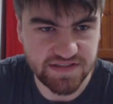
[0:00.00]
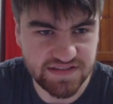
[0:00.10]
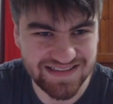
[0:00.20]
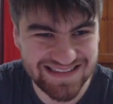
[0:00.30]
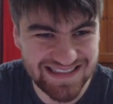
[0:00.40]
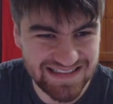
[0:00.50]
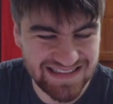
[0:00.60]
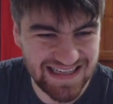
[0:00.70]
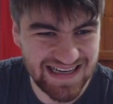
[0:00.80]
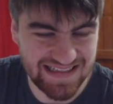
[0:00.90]
of the
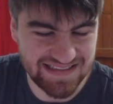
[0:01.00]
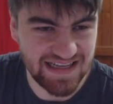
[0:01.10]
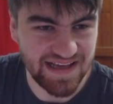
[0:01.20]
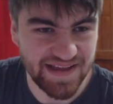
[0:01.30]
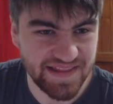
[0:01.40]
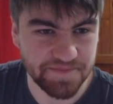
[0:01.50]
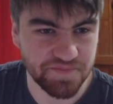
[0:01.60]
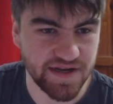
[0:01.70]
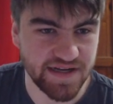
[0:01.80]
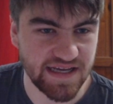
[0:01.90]
season, as that
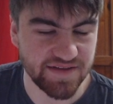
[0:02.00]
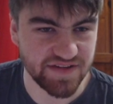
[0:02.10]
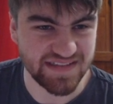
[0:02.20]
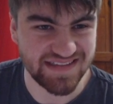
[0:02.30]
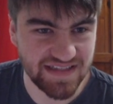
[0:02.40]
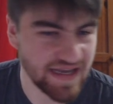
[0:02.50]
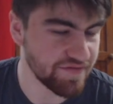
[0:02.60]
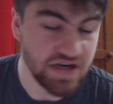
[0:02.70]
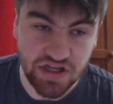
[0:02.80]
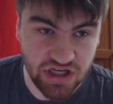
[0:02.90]
break even is
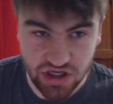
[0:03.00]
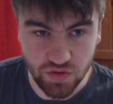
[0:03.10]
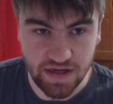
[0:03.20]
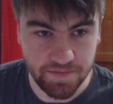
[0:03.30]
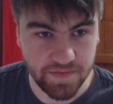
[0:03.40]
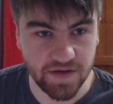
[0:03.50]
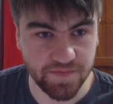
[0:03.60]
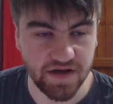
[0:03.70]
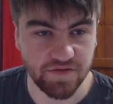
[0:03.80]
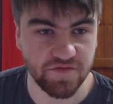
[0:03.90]
never going to go up
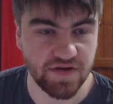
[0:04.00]
above